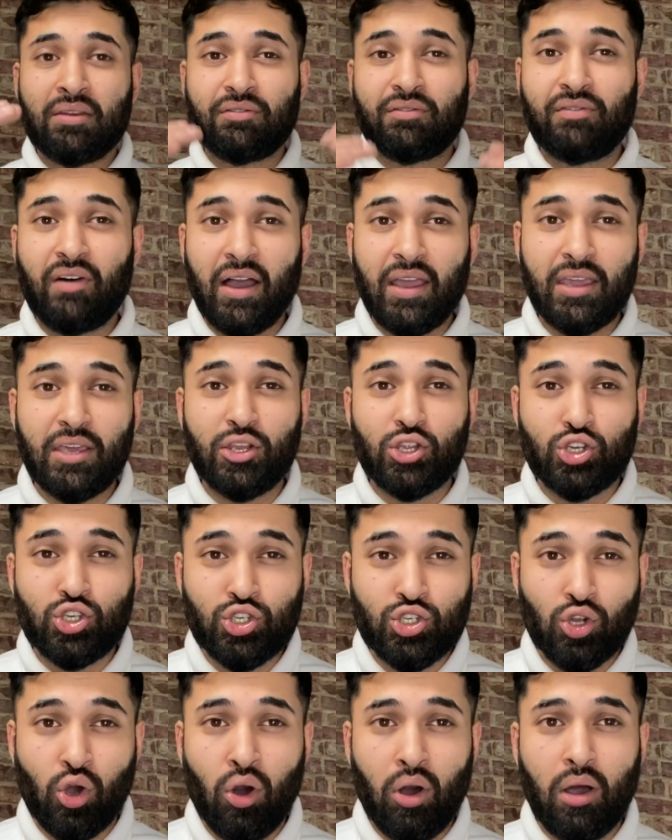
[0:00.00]
fighting a
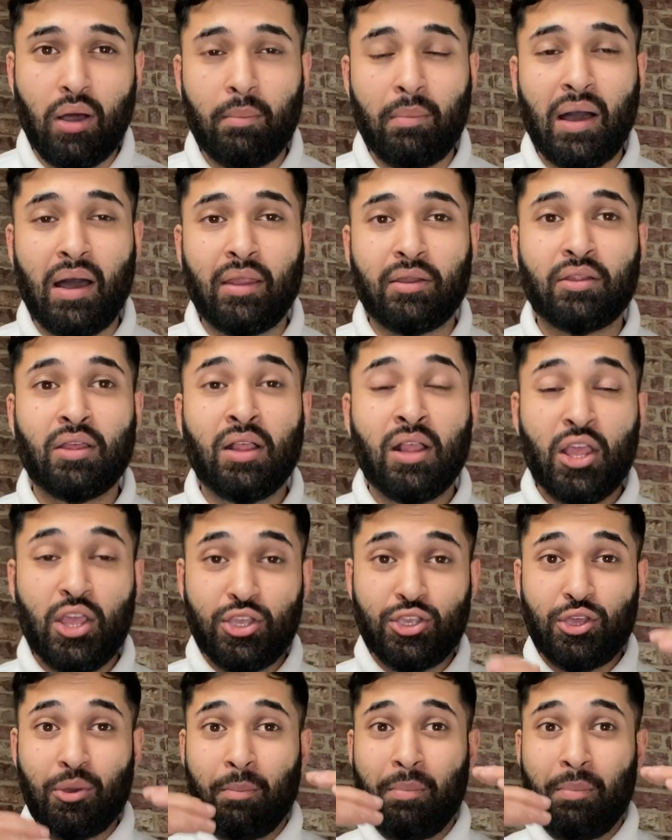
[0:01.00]
shorter man, you're